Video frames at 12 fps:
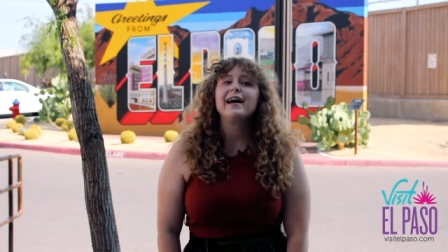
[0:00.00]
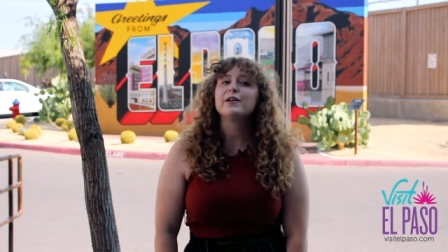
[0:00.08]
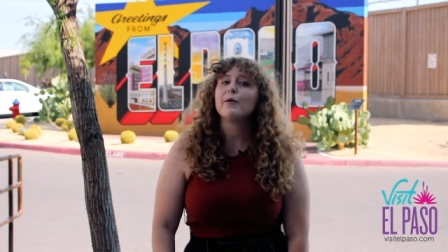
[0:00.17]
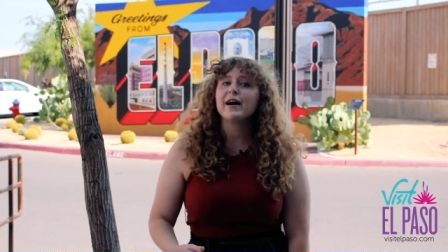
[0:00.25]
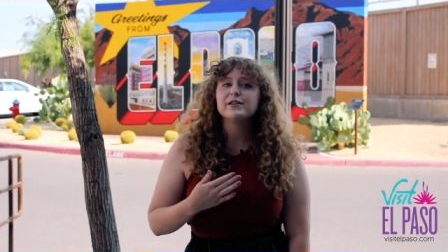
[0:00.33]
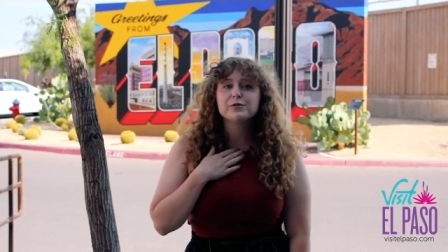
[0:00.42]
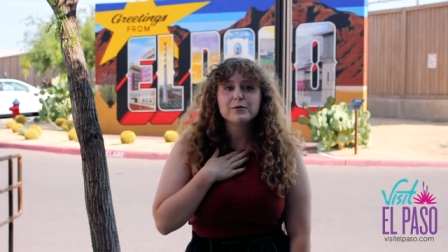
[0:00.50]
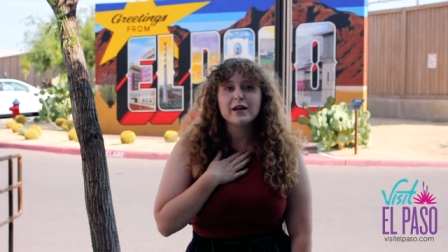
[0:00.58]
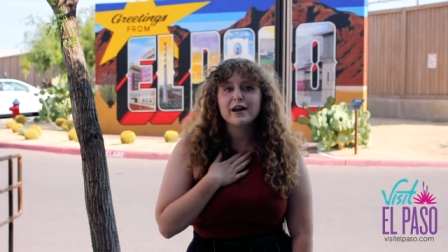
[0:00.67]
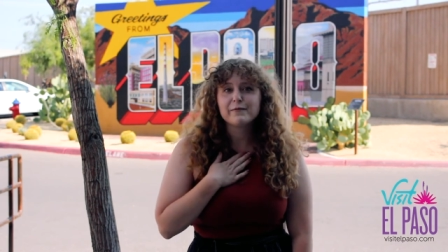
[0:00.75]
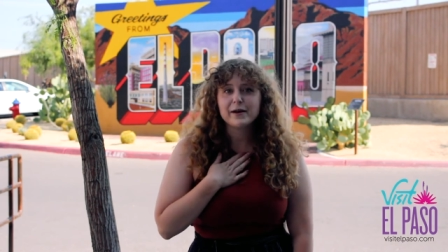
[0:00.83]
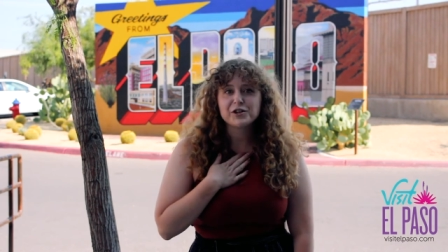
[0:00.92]
I know I do a
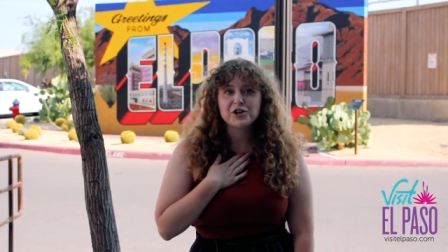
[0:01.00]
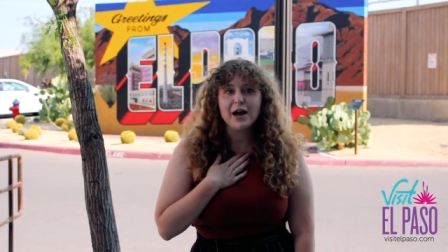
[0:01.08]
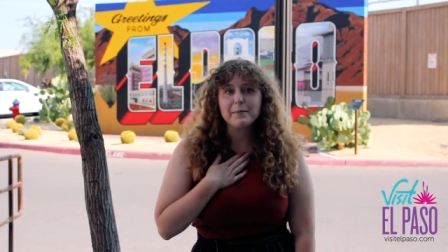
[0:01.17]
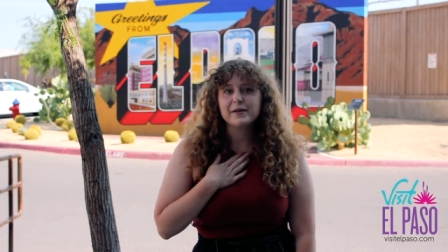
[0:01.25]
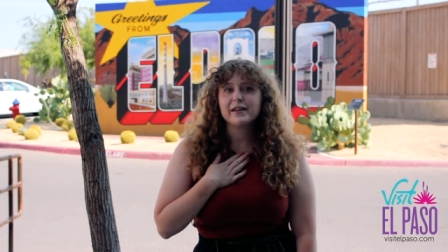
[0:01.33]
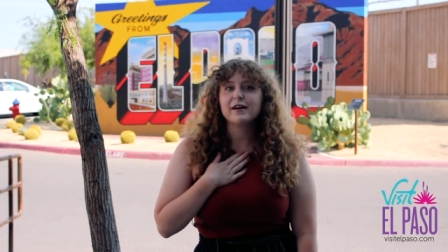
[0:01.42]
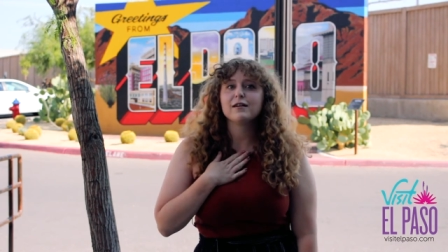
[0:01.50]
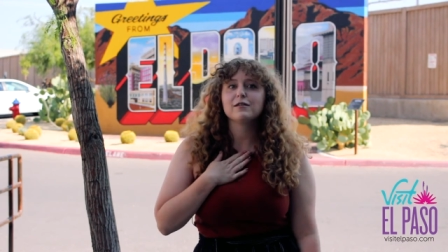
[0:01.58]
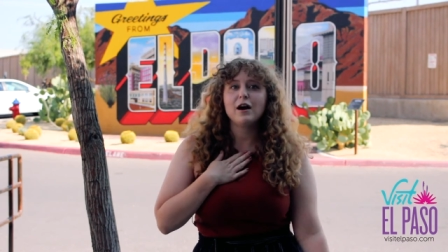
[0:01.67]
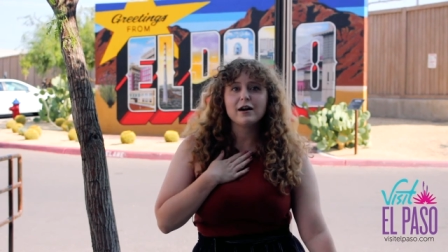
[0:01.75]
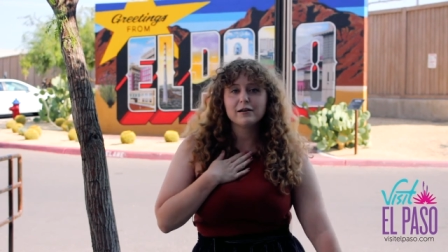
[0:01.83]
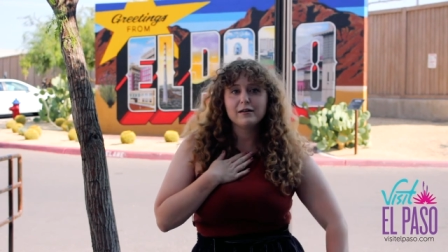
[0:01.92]
lot of my shopping there, a
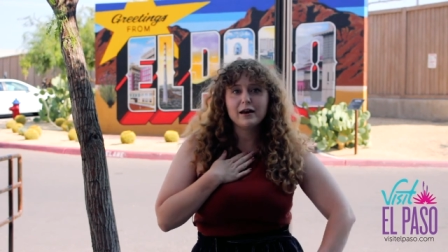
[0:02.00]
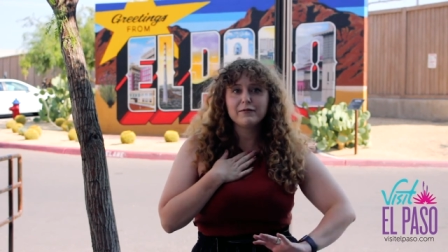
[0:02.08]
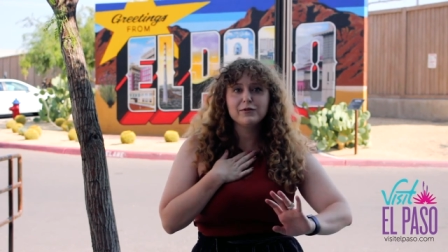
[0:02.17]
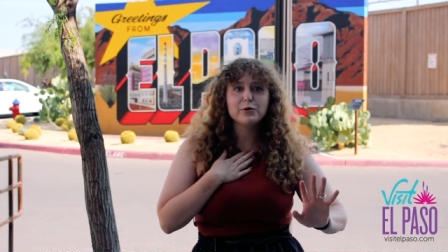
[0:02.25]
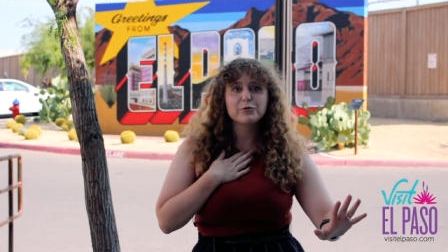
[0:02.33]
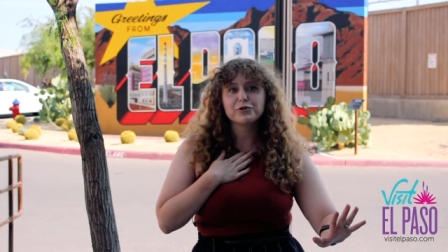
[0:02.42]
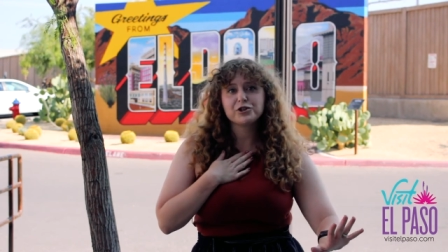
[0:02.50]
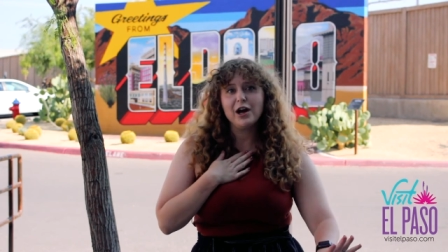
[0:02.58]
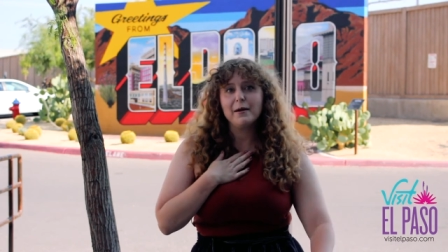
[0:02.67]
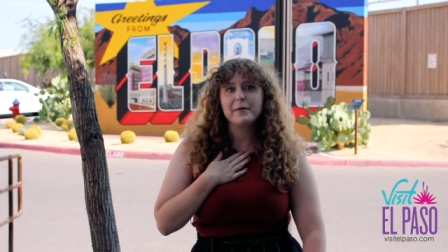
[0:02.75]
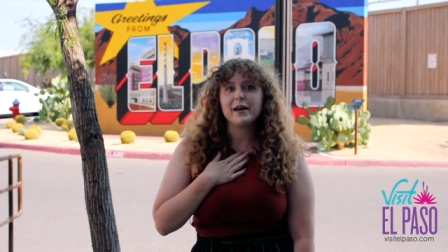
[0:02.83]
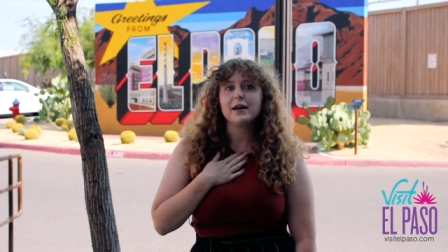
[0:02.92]
lot, a lot of local
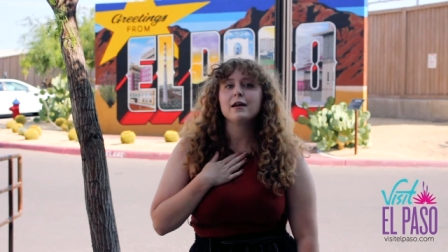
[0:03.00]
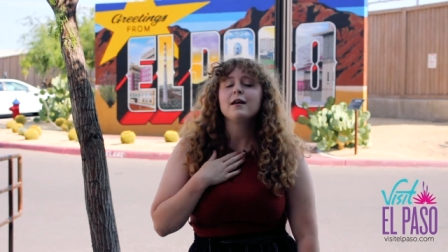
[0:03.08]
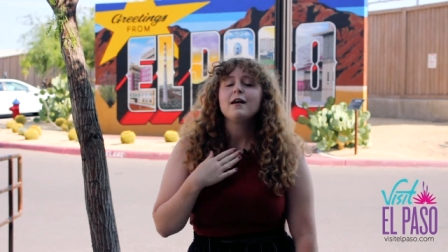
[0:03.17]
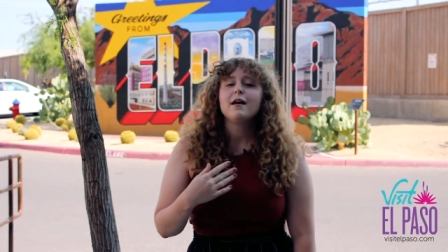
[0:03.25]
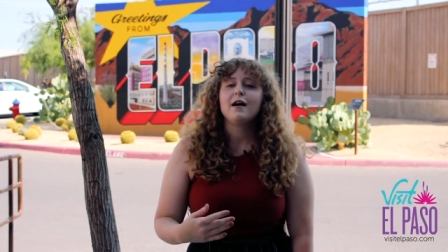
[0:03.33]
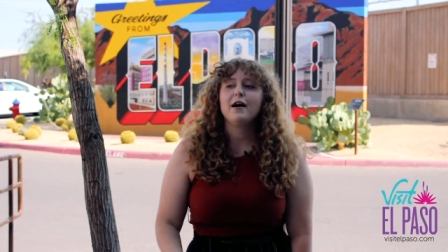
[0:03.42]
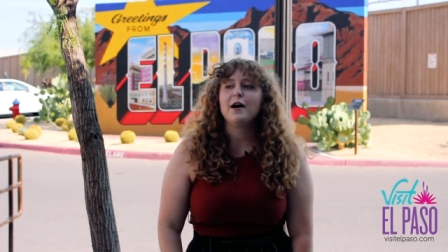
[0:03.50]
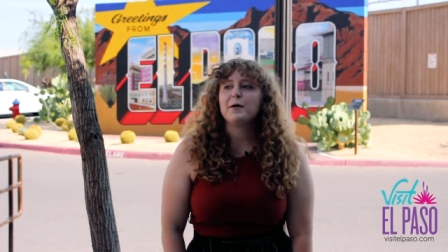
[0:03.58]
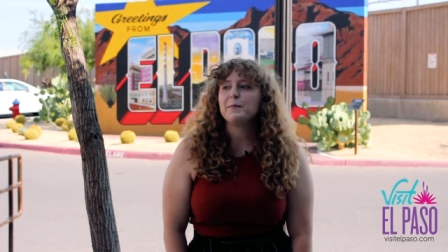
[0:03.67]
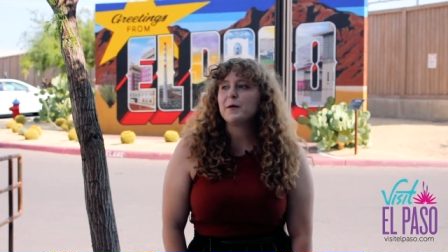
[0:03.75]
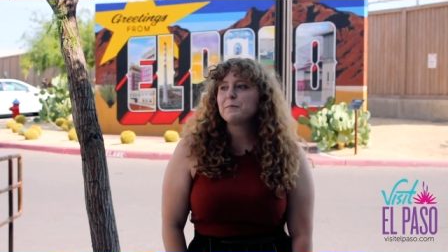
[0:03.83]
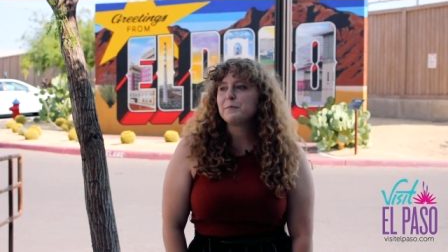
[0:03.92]
shopping.
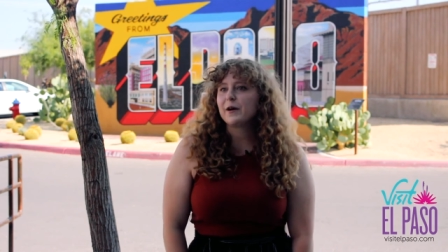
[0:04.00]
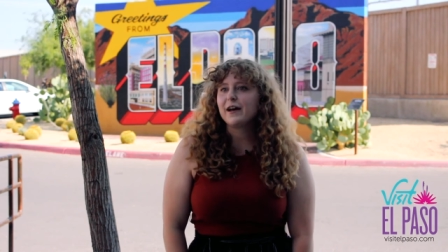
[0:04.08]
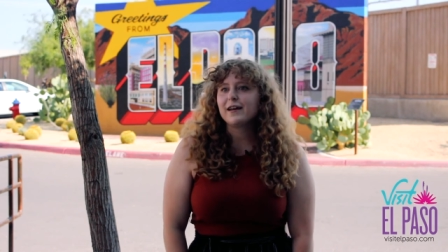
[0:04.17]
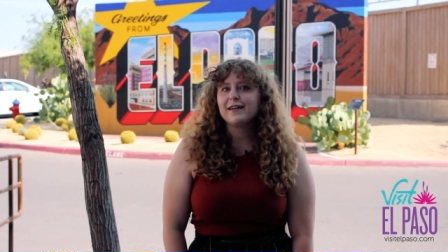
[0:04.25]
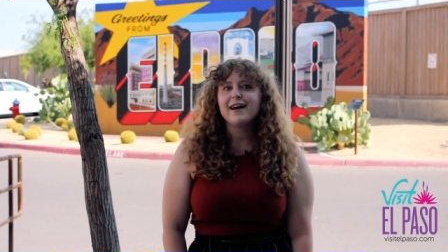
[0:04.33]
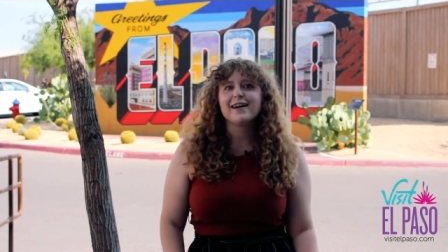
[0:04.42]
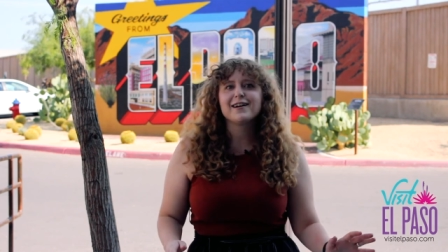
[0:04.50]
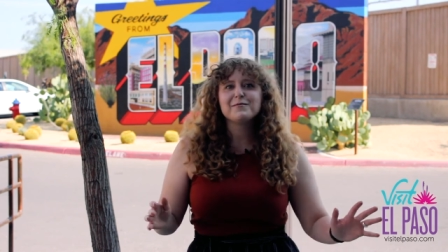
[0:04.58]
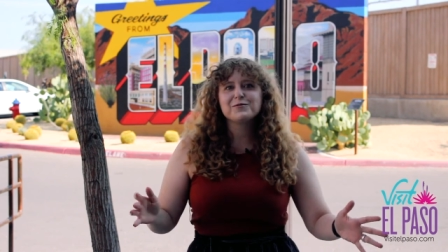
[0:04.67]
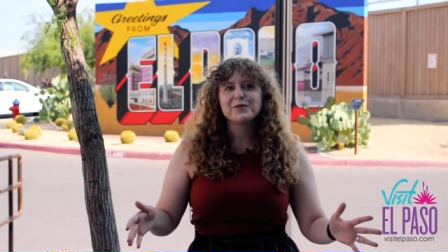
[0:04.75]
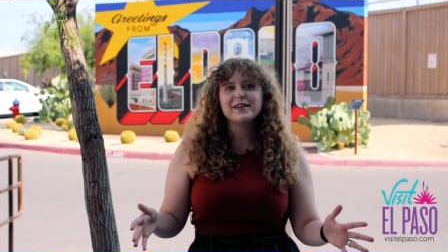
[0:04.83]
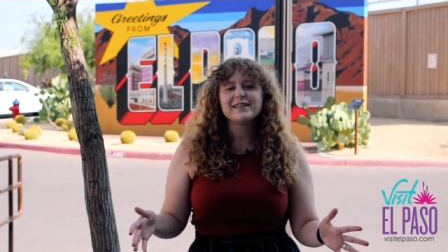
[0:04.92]
Um, but yeah,
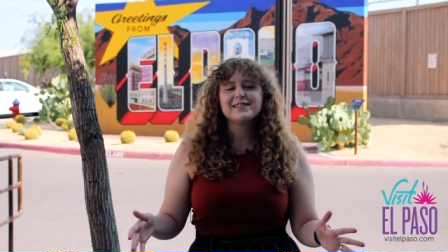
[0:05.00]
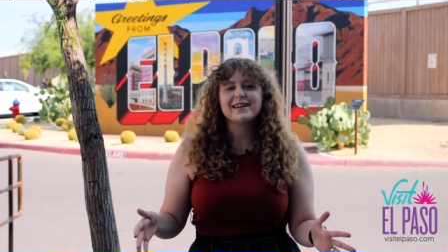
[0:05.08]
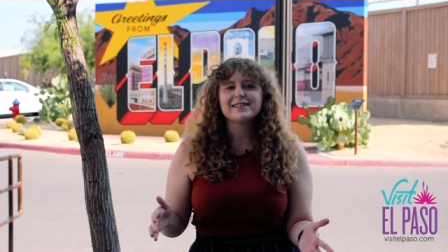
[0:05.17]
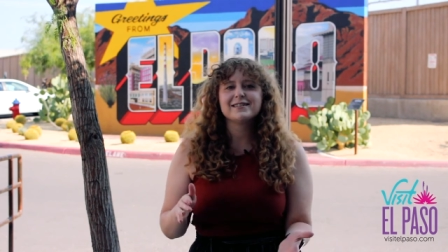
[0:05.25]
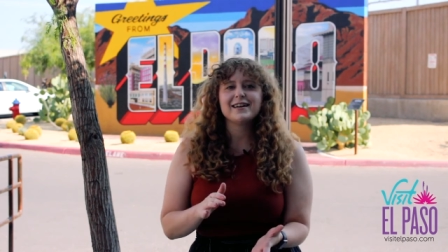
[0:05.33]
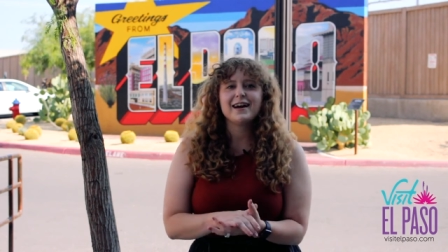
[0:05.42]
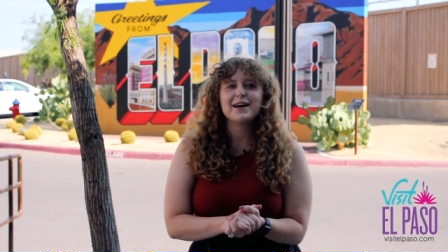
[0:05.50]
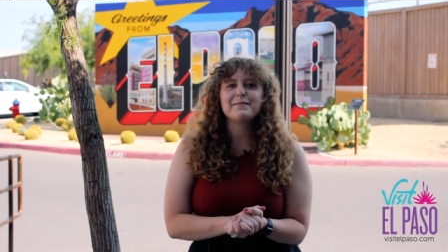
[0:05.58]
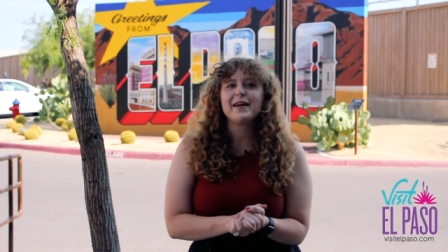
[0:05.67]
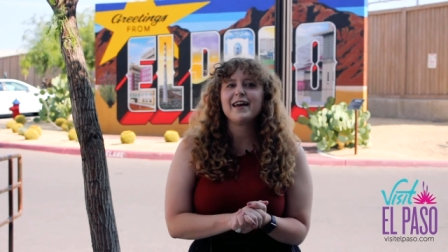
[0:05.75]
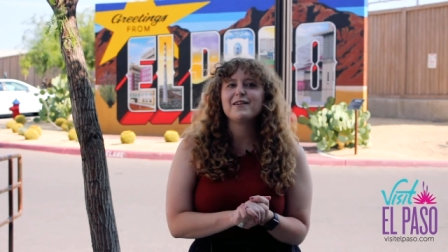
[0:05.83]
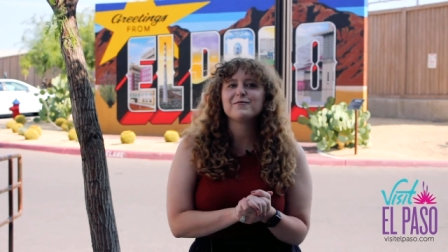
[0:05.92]
come join us next
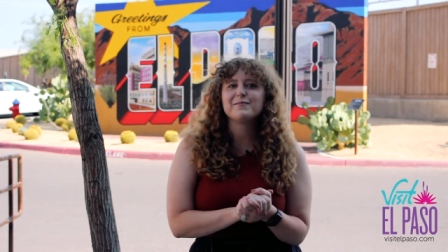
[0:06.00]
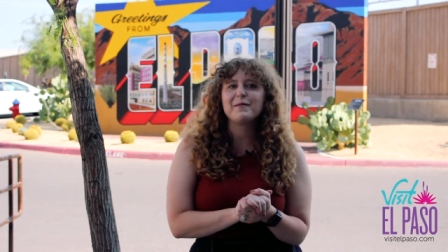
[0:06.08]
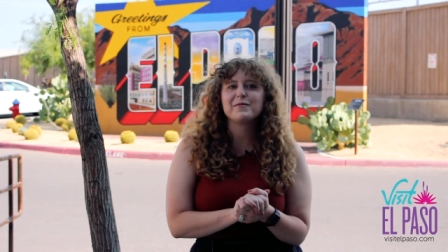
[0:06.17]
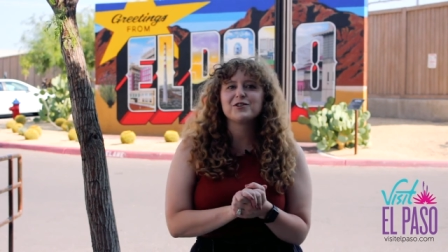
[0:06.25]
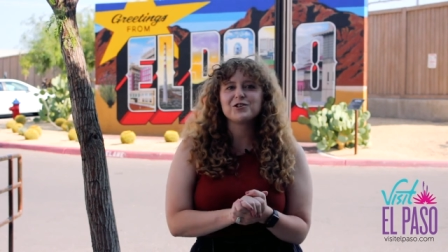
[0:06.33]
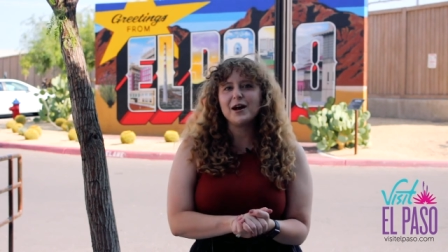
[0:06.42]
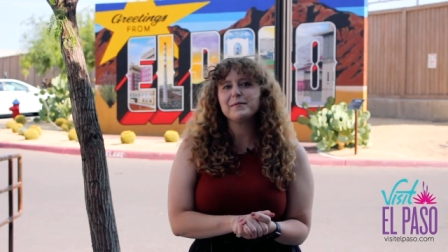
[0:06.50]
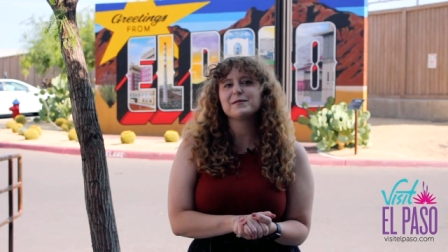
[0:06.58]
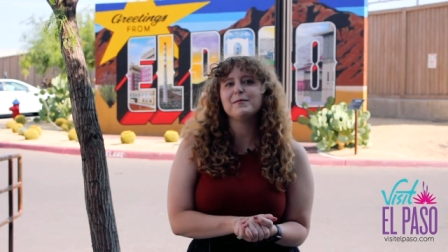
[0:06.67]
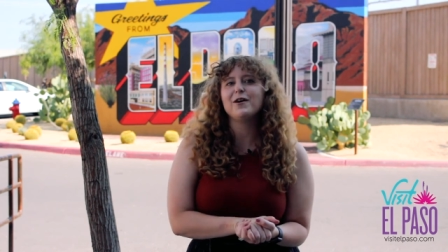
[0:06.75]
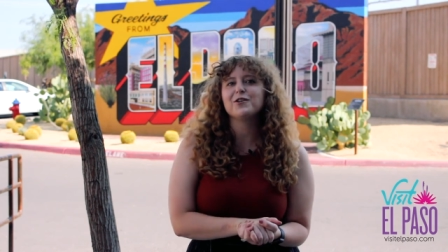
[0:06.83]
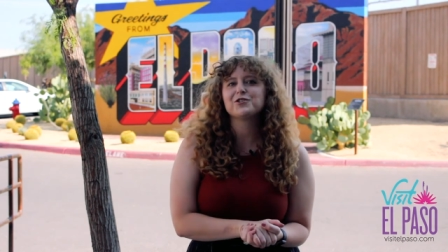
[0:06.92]
time and remember to shop
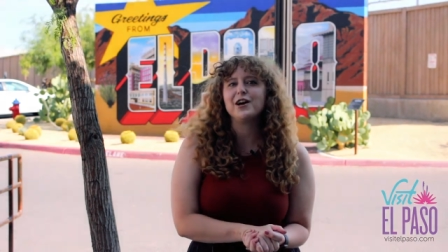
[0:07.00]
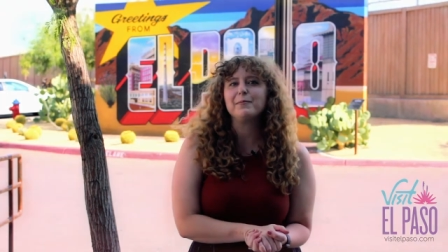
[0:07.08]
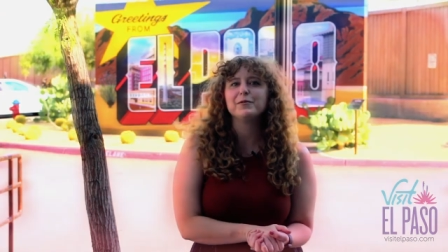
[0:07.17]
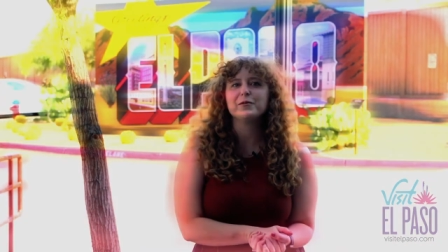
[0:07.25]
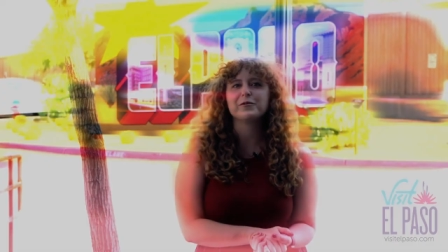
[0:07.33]
small, shop